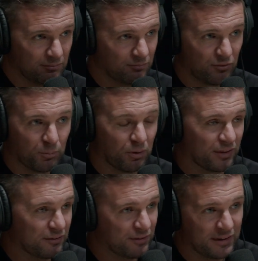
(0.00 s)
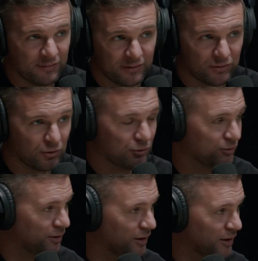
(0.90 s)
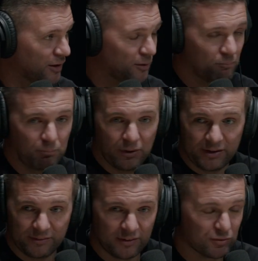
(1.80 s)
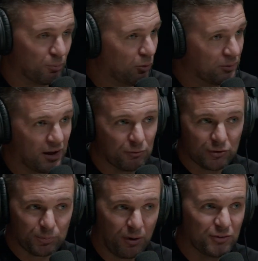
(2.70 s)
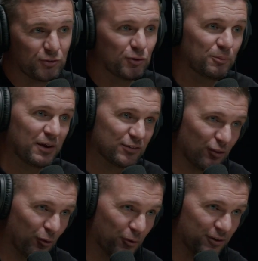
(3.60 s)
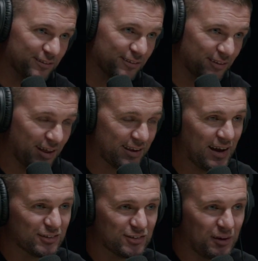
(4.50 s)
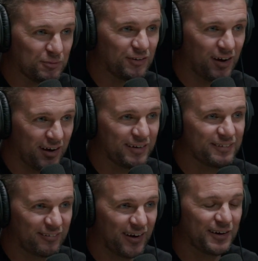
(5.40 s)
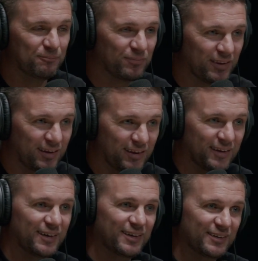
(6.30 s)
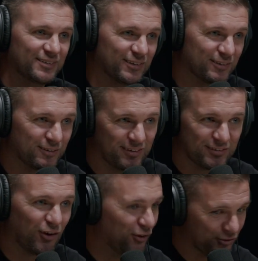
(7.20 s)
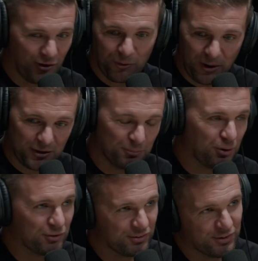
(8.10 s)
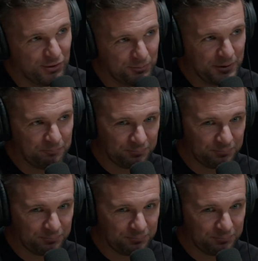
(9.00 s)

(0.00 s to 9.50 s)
for believing in this dude, but in this moment I respond to him as Lord, yeah. like Acts chapter 9, yeah. right? Right. He says, Saul, Saul, why do you persecute me?